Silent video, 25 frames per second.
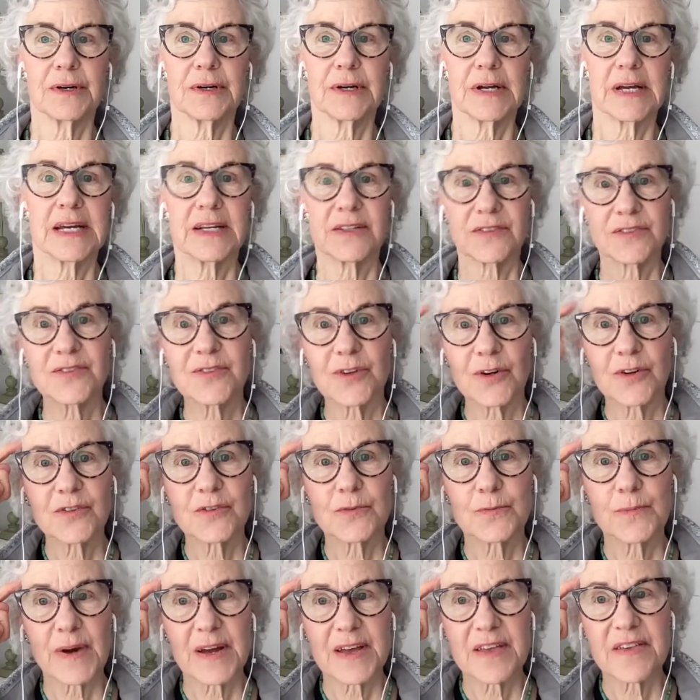It starts
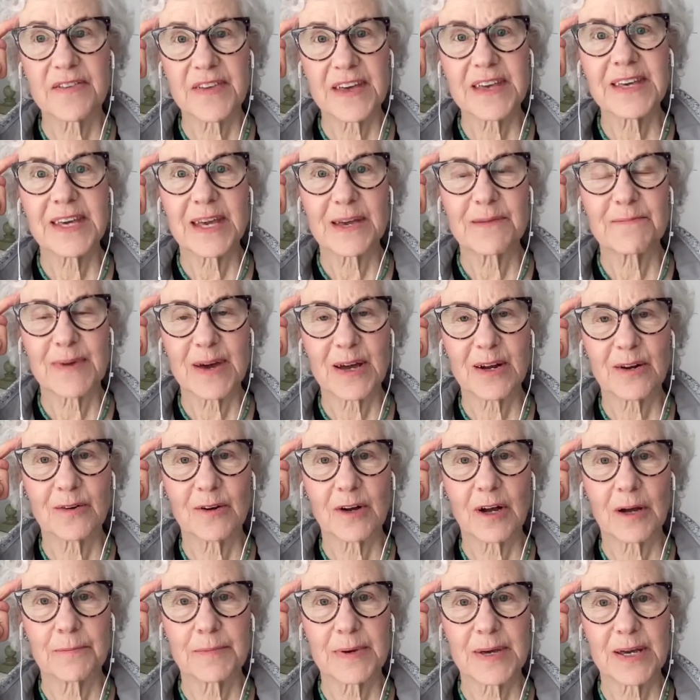by thinking better
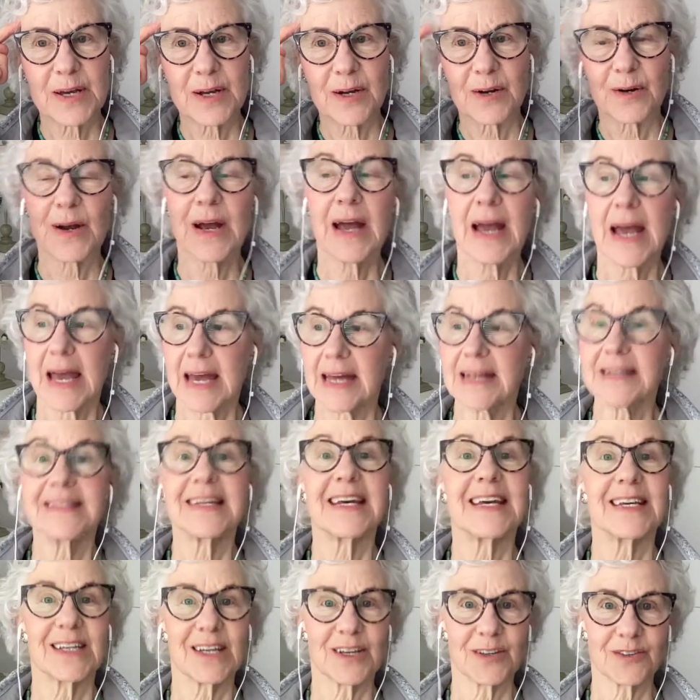up here and
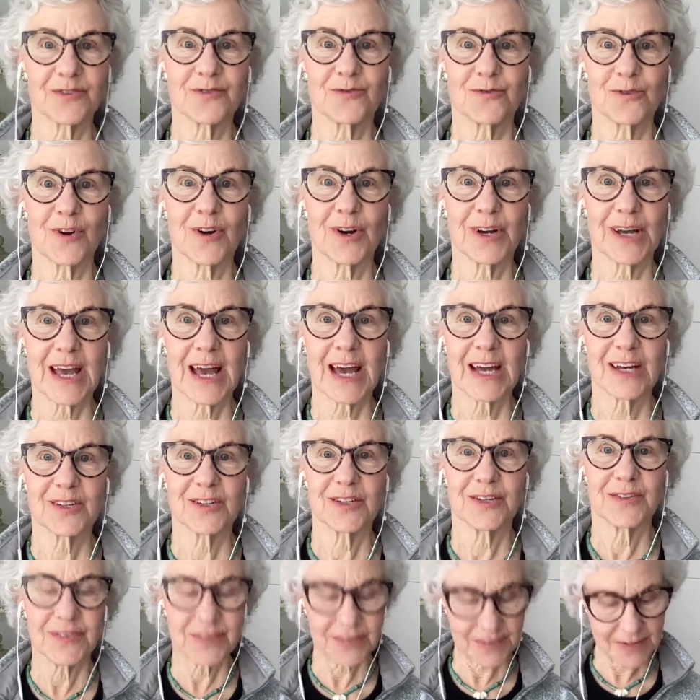taking strong
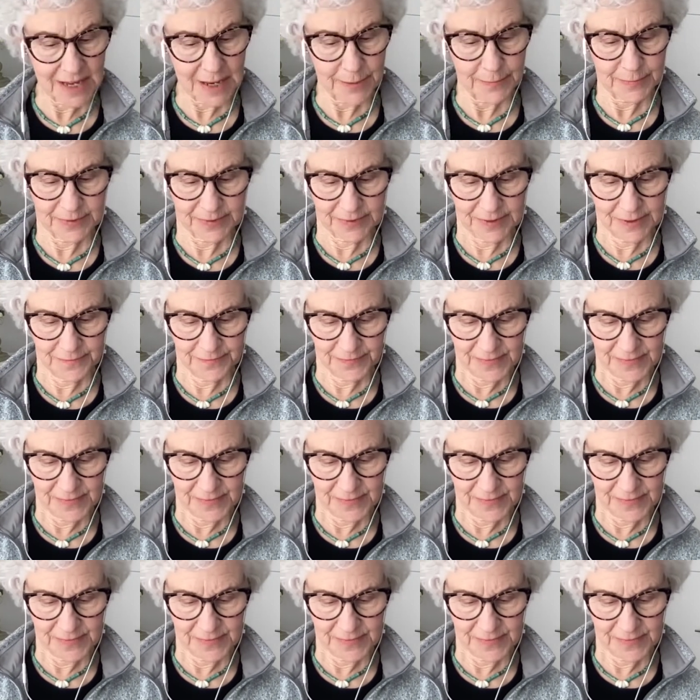action steps.